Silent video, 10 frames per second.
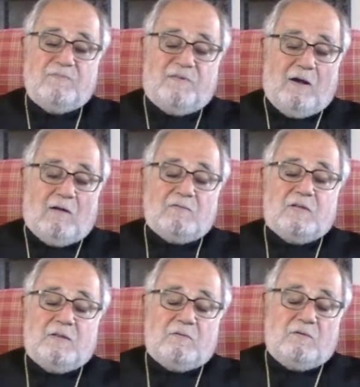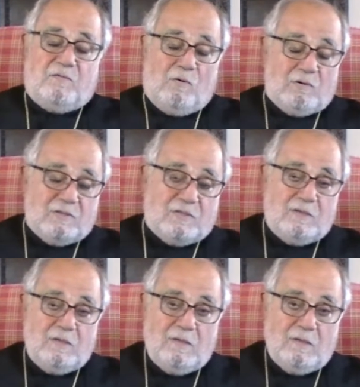involved in the divorce
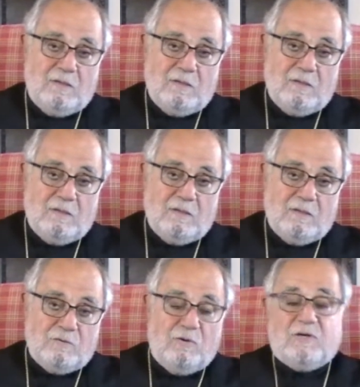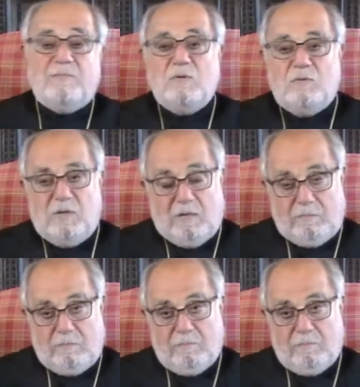to communion.